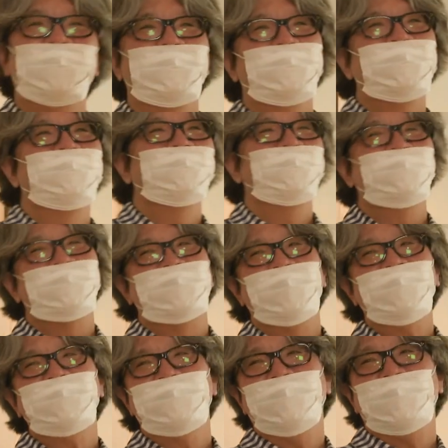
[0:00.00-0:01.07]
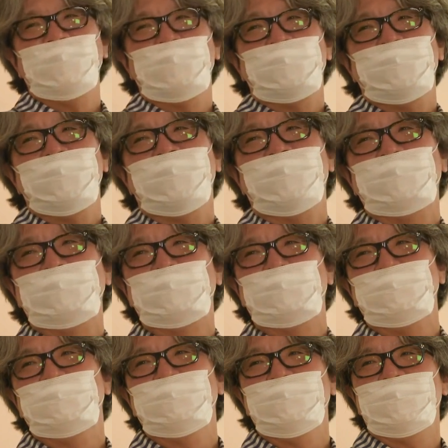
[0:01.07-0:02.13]
so well with those of
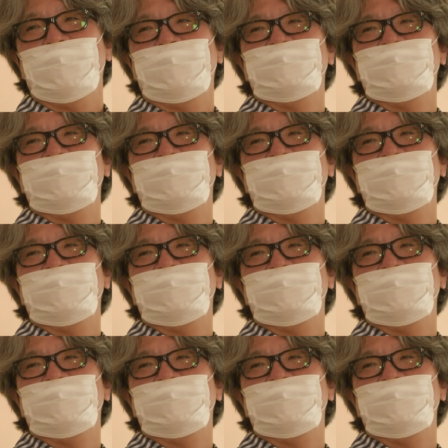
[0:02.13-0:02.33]
others?